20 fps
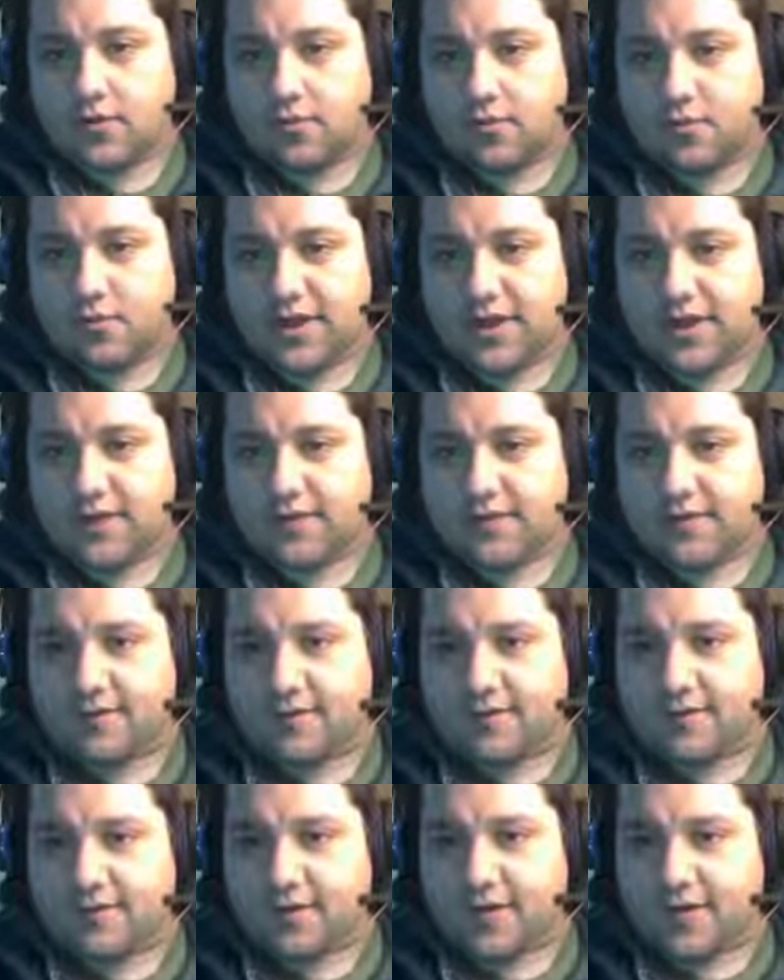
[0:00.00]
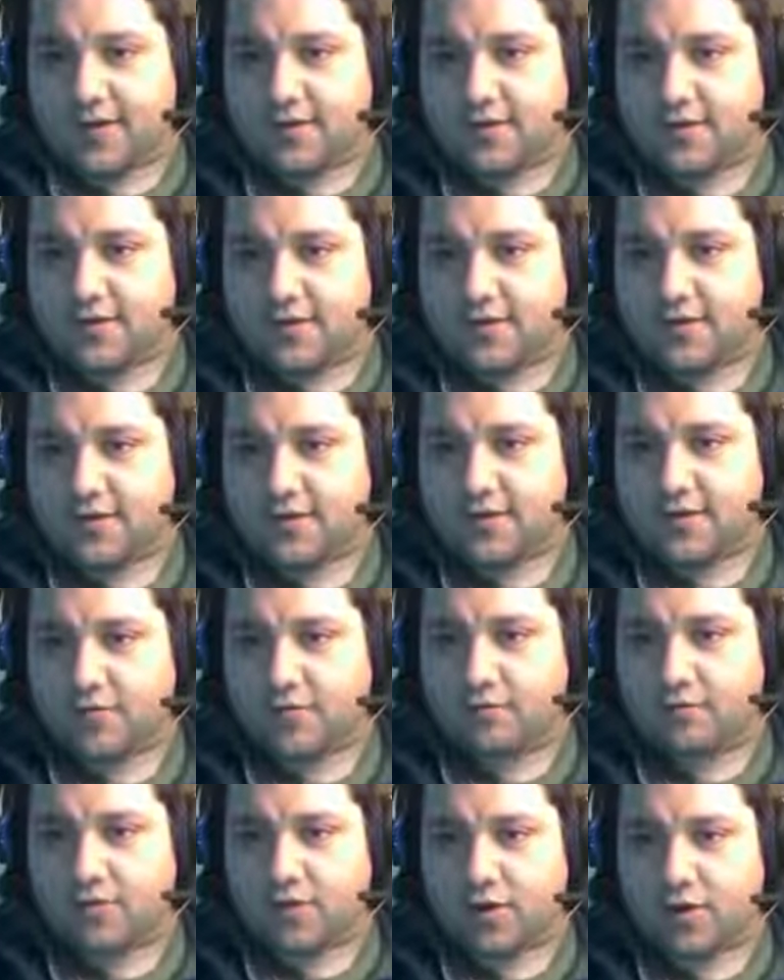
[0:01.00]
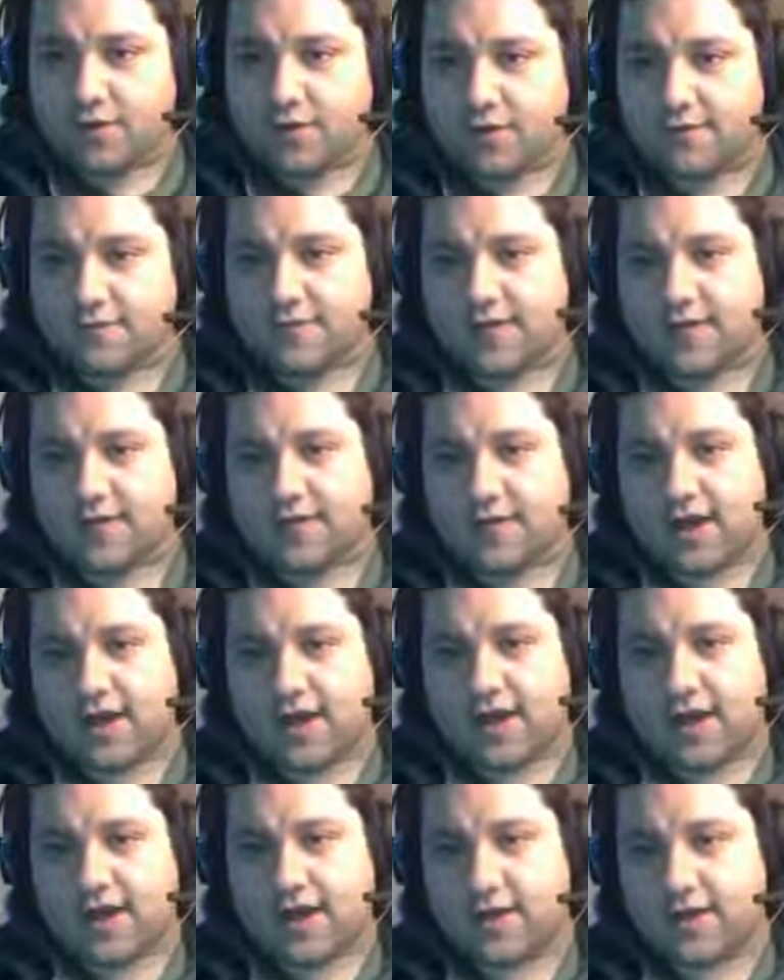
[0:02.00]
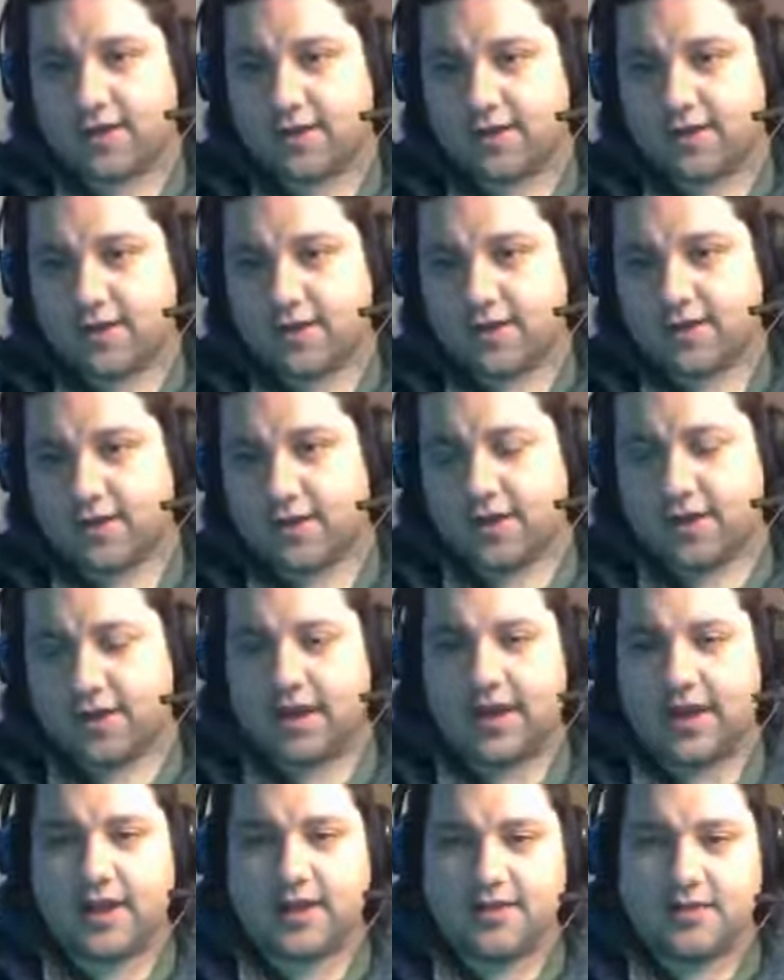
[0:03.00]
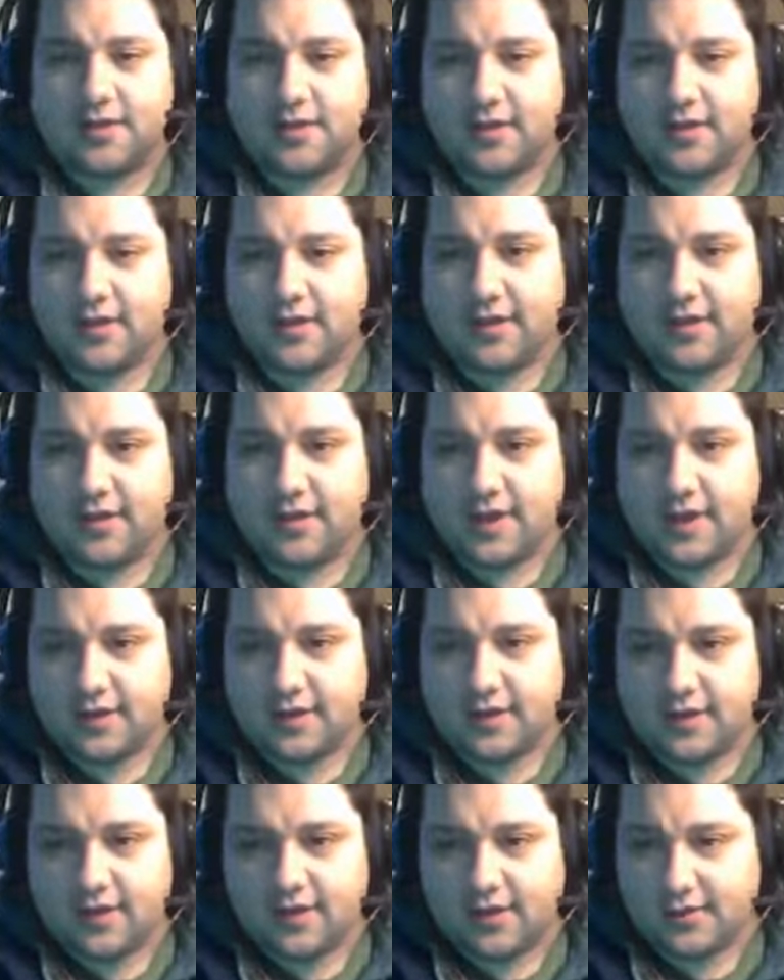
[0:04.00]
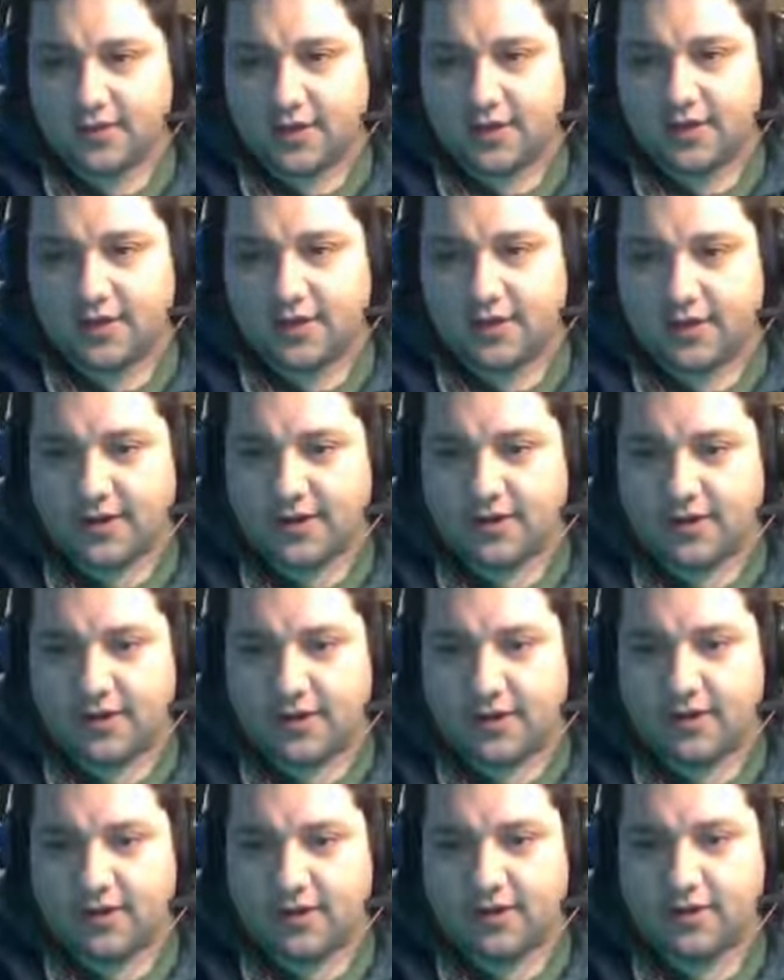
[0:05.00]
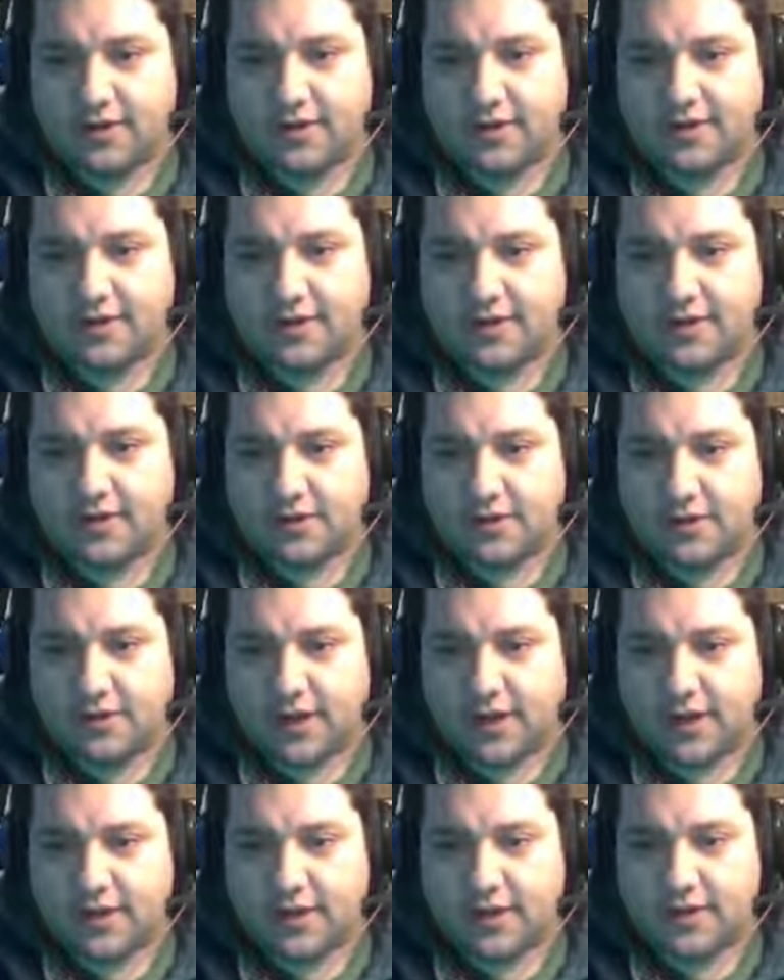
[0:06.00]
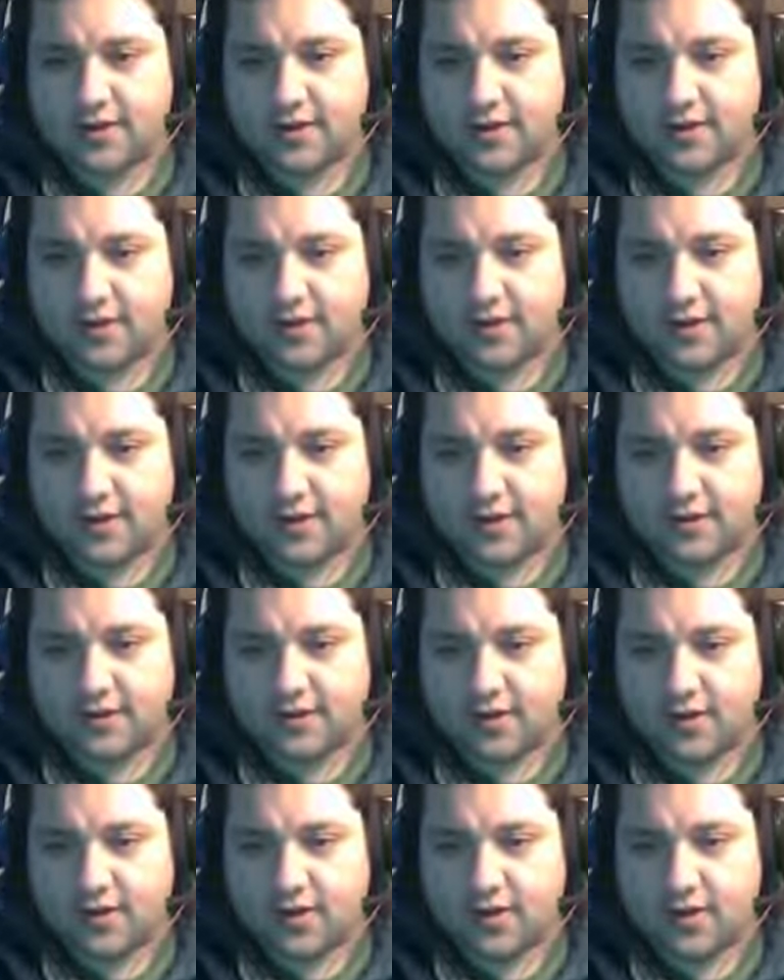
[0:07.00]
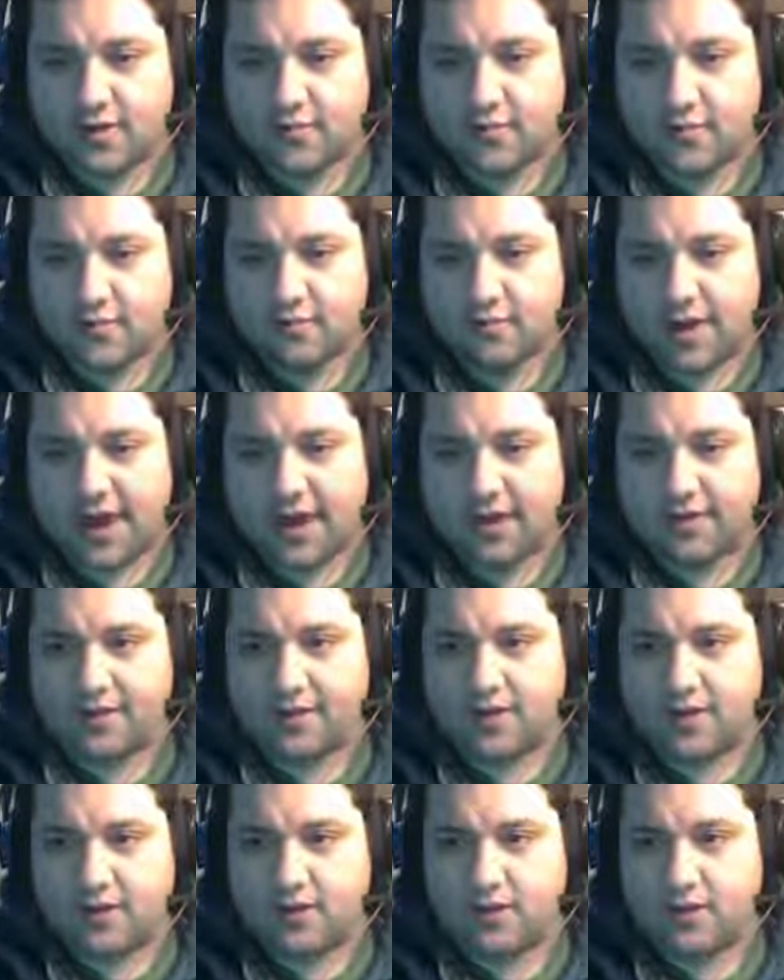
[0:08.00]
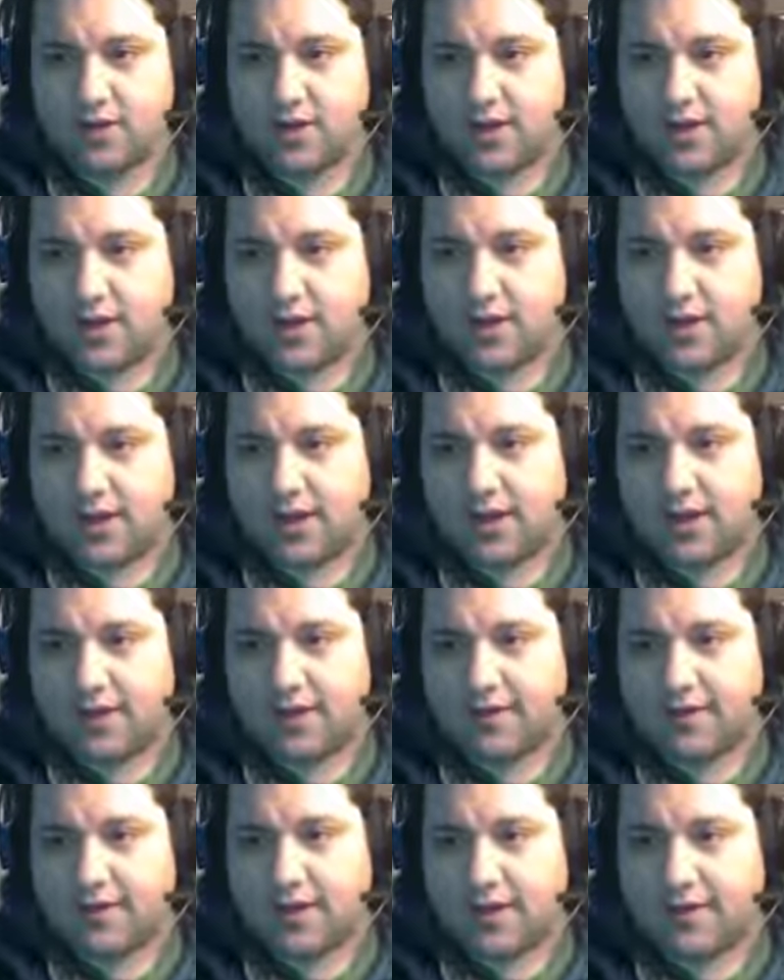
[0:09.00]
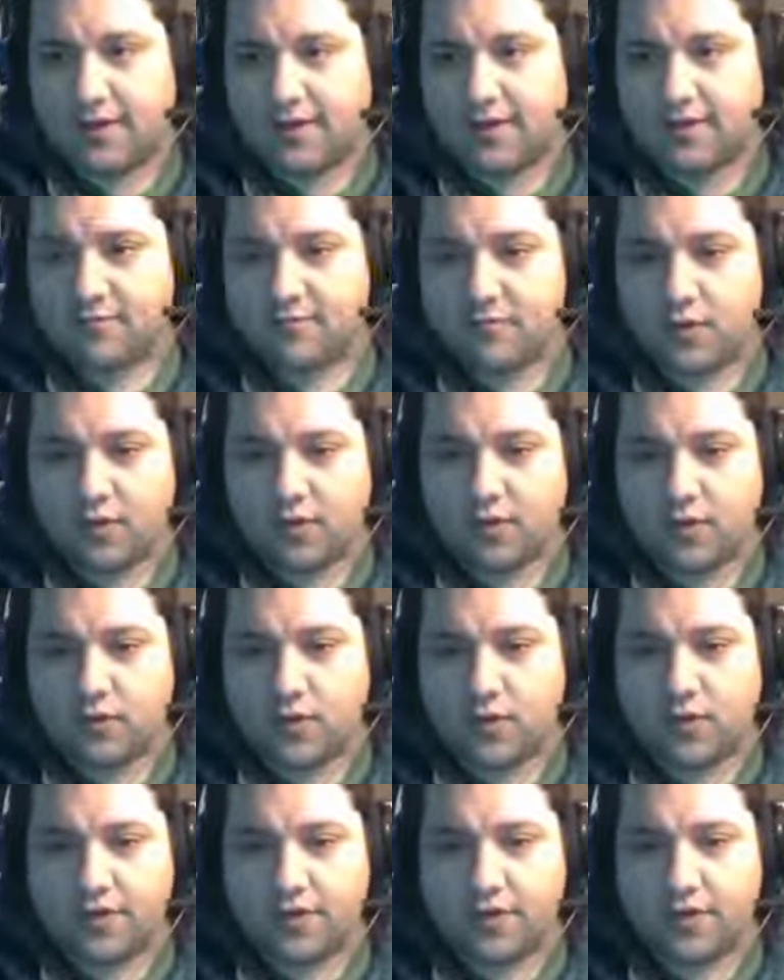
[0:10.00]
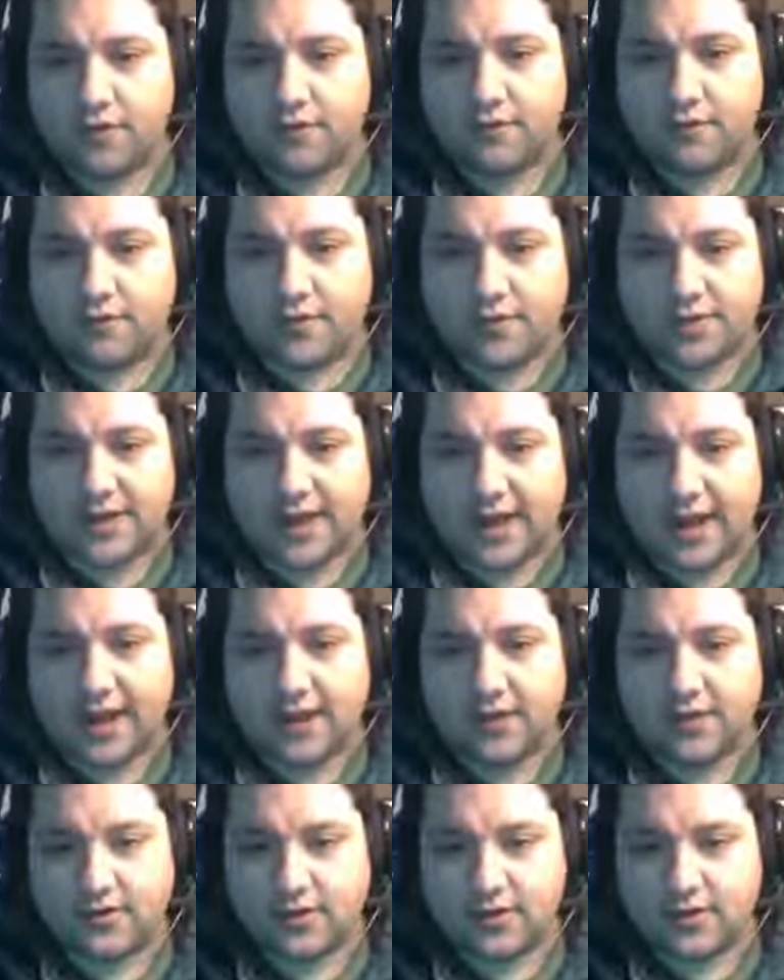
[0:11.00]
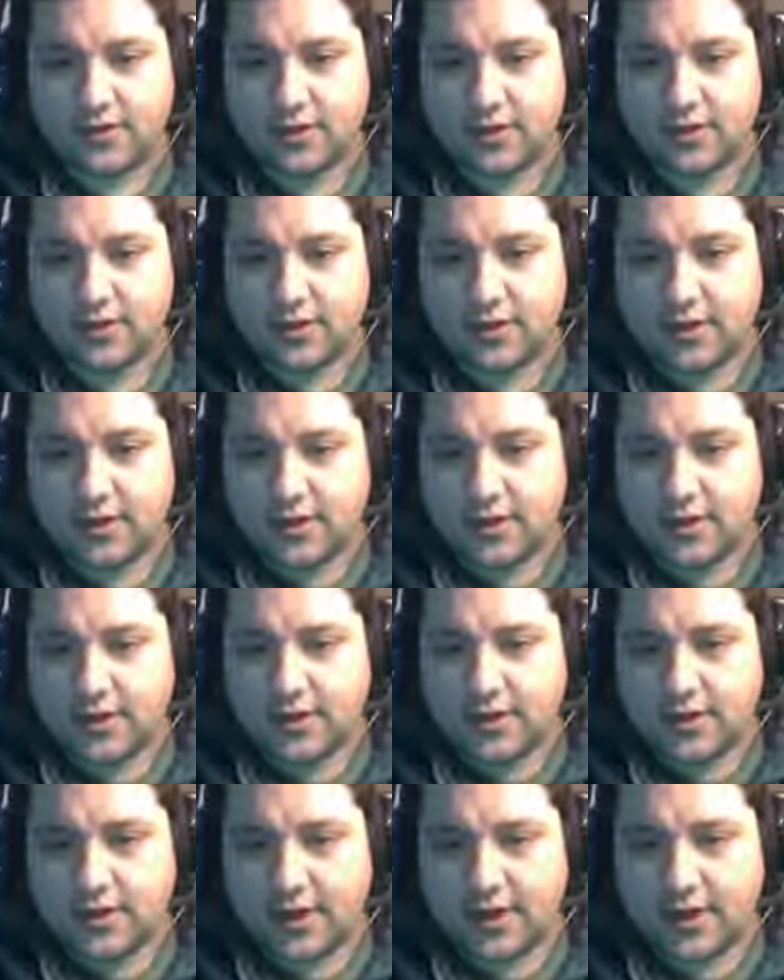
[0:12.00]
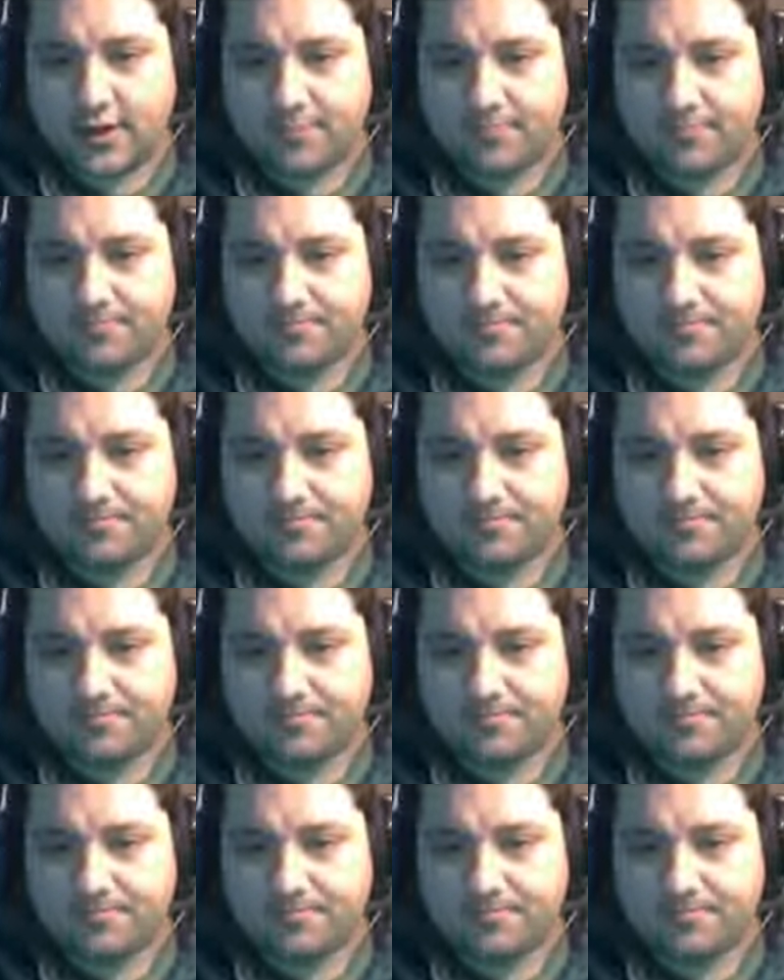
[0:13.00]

Beasts of the Field, Birds of the Sky. And as you can see, it's you know it's in Ezekiel, it's in Hosea, it's in uh, Psalm, Matthew. Uh, it's I think it's most well known for Daniel. Um,